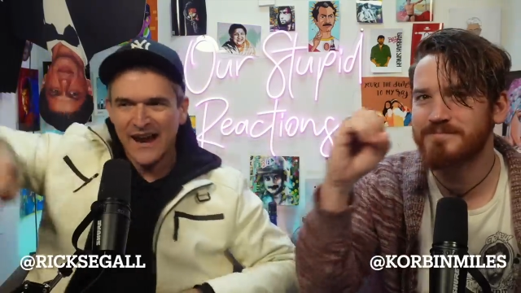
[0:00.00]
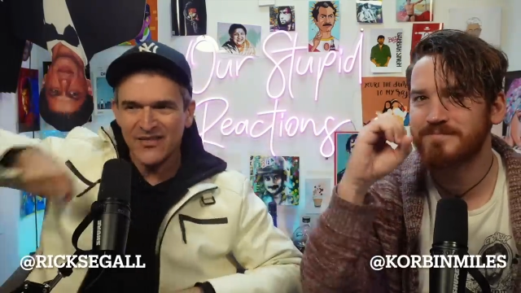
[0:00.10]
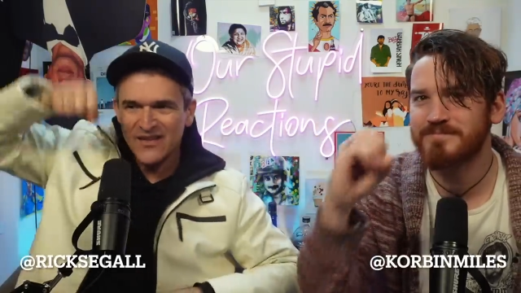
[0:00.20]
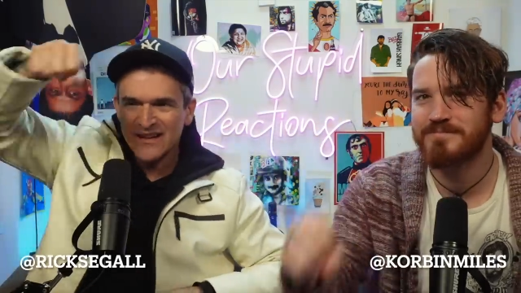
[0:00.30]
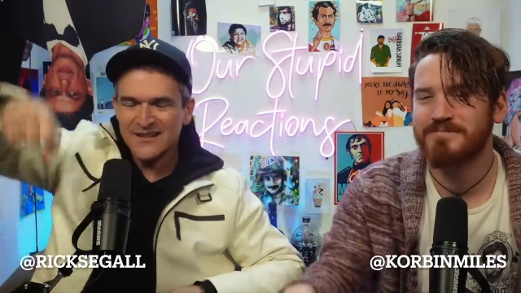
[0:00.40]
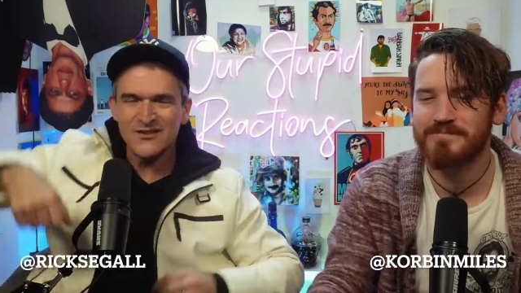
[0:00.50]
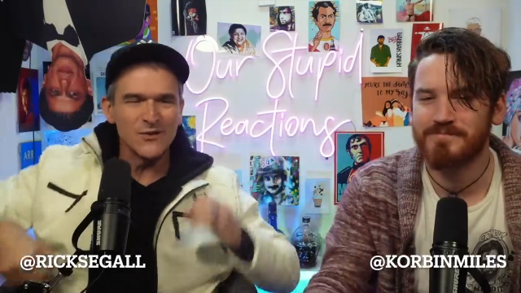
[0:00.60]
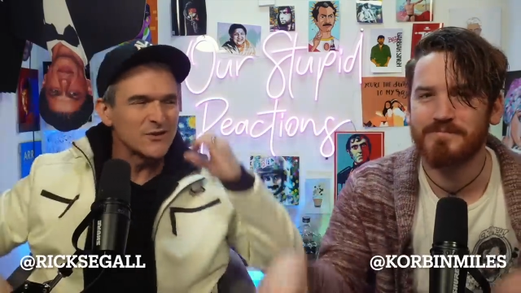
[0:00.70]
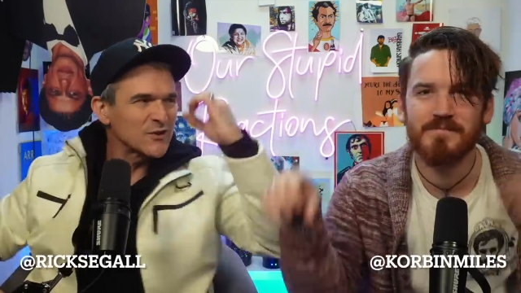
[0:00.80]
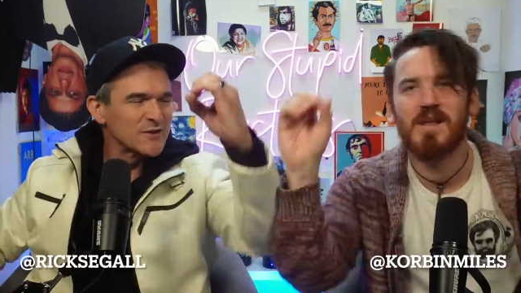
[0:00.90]
Speaker 1: I had this,
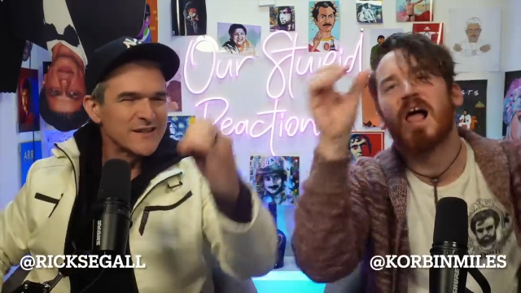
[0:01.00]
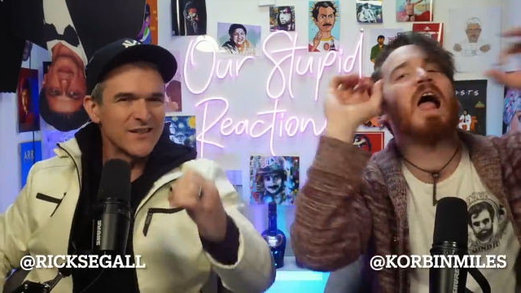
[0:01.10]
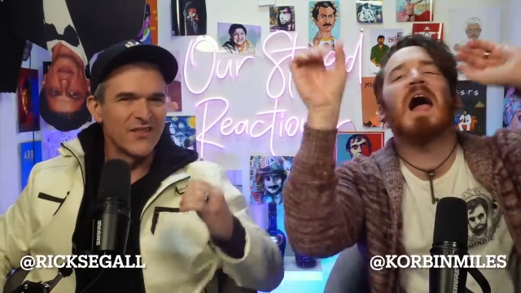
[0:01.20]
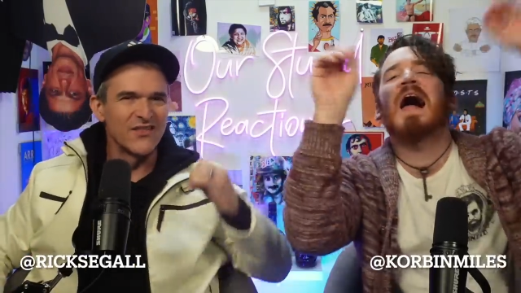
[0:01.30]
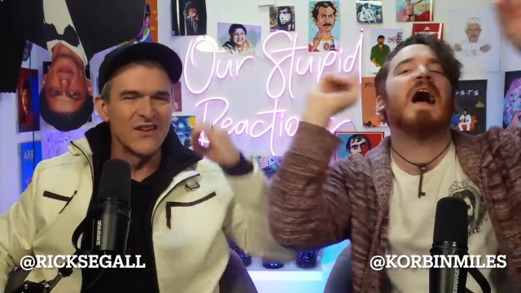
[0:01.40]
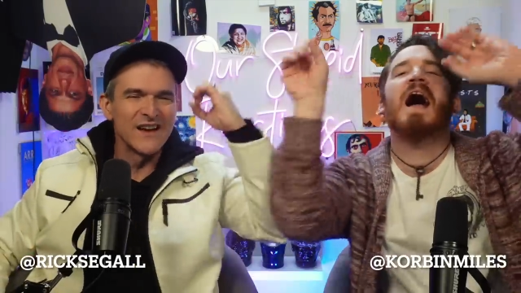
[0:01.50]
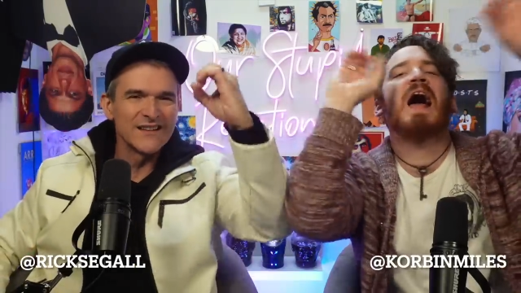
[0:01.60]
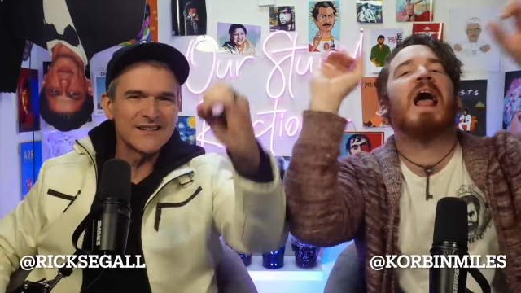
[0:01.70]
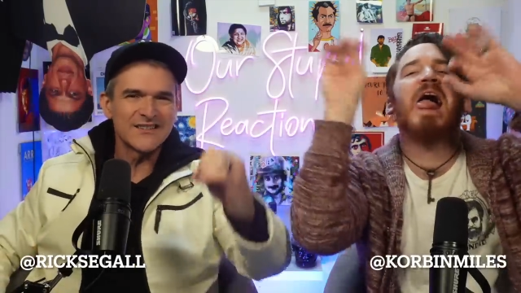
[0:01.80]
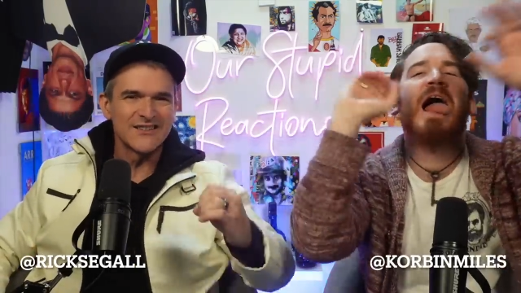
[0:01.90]
so it turned
Speaker 2: into
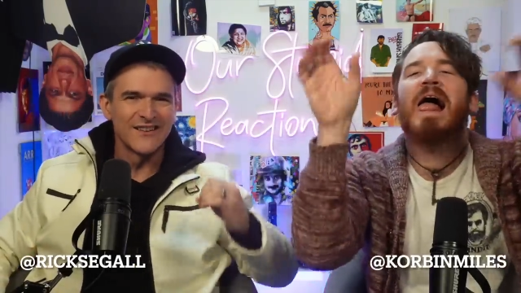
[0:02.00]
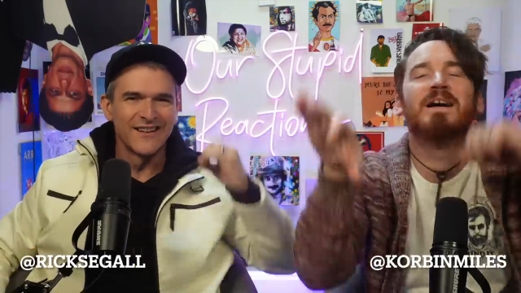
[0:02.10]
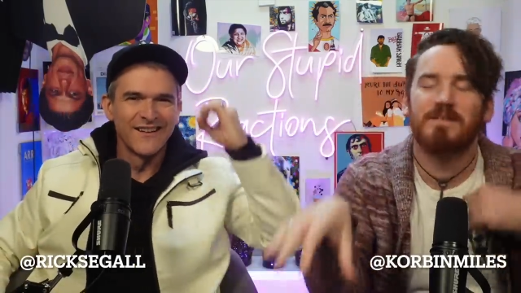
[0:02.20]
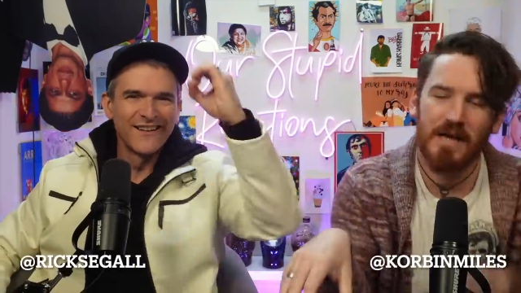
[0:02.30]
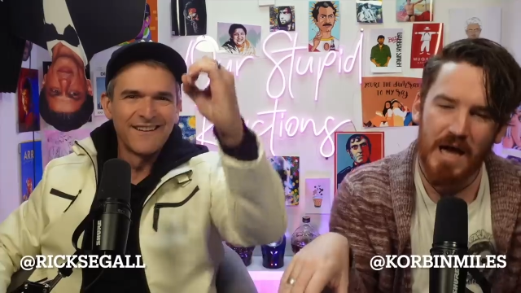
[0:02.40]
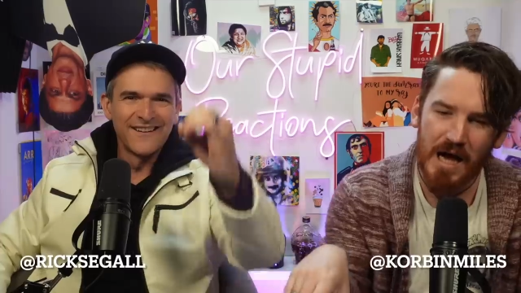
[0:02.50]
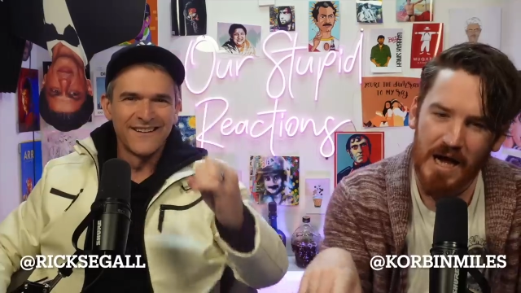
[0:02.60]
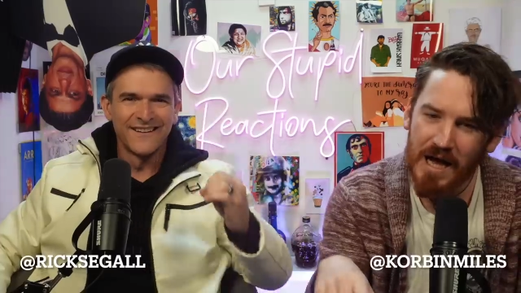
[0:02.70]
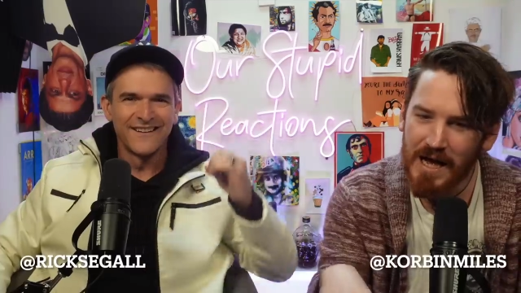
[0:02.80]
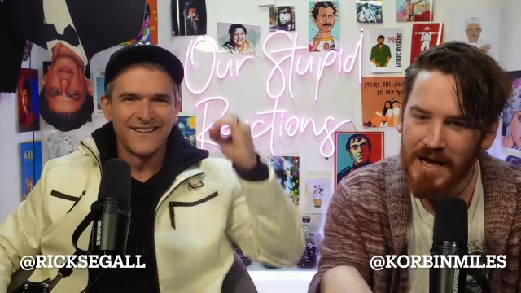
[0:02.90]
this.
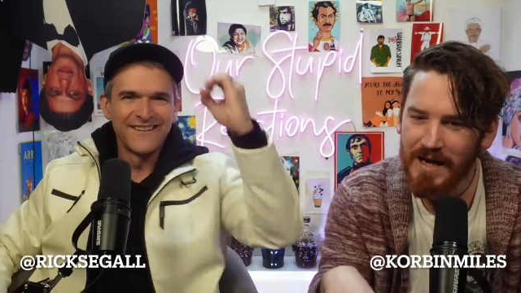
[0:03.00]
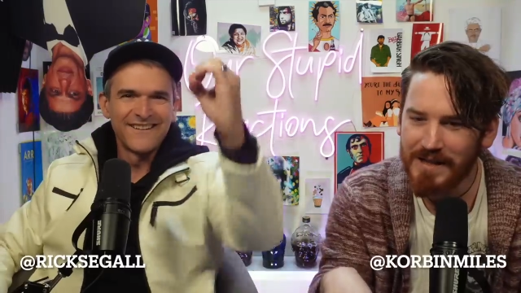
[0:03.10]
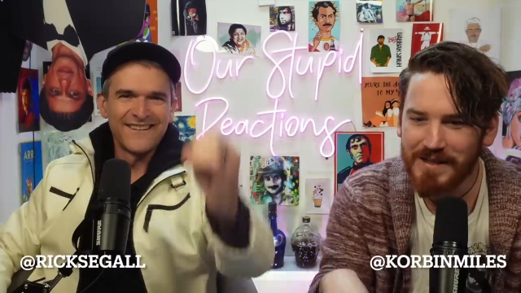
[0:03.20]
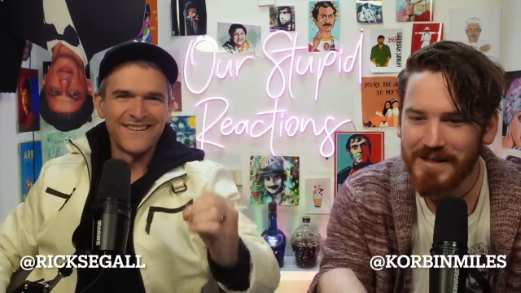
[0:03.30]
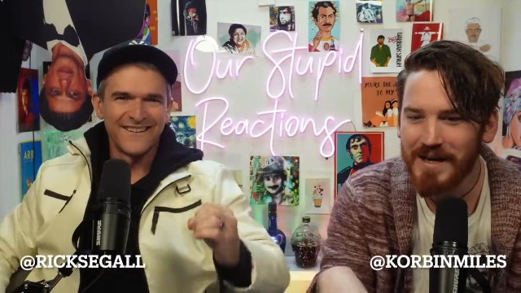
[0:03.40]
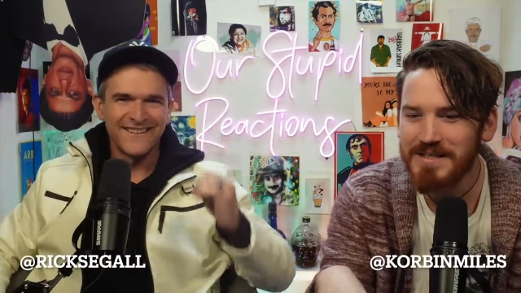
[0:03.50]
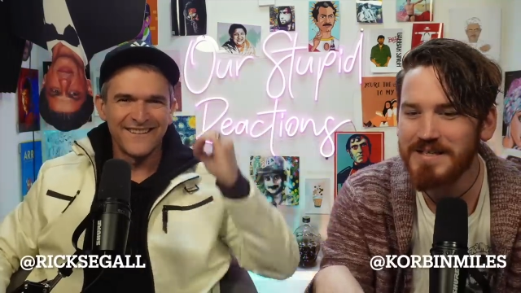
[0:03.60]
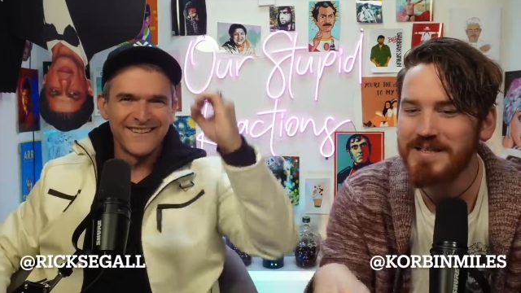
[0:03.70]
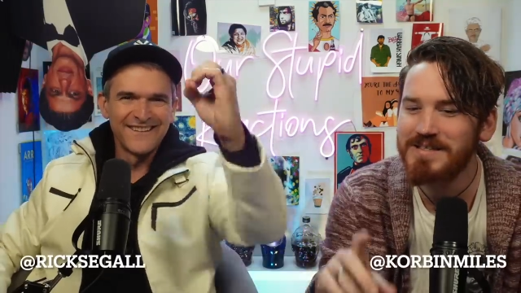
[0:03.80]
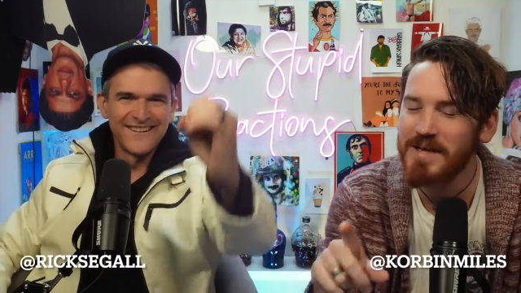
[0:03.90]
The
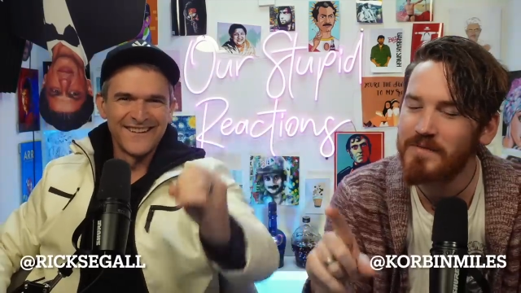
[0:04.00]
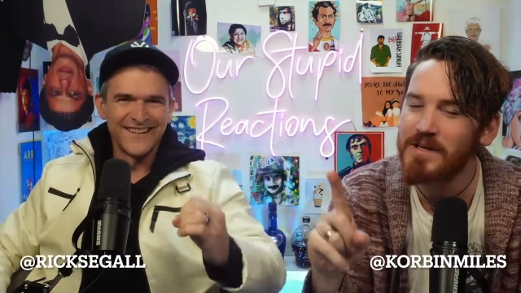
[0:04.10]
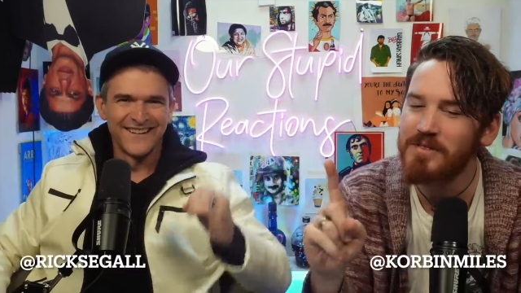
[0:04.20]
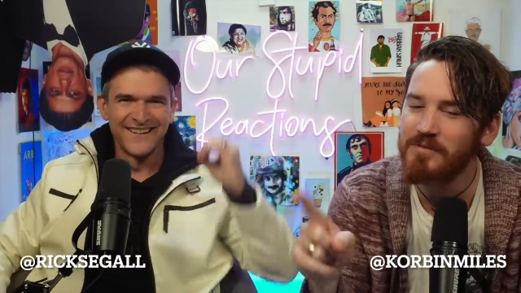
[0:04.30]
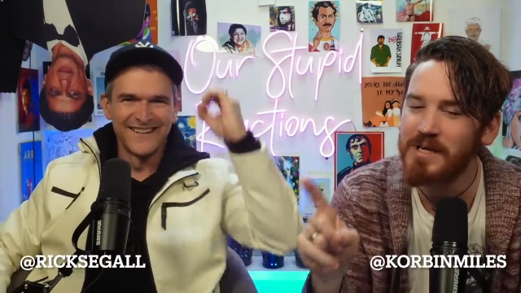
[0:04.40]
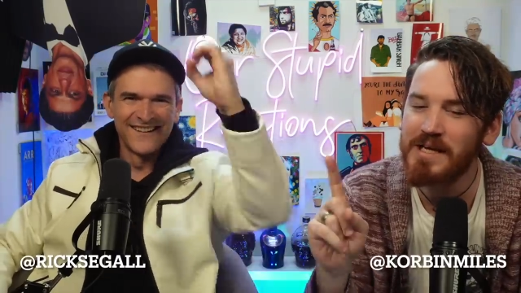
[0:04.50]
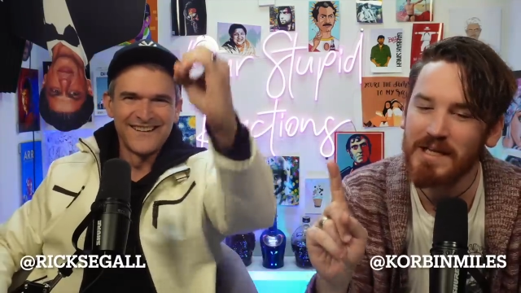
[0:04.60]
1973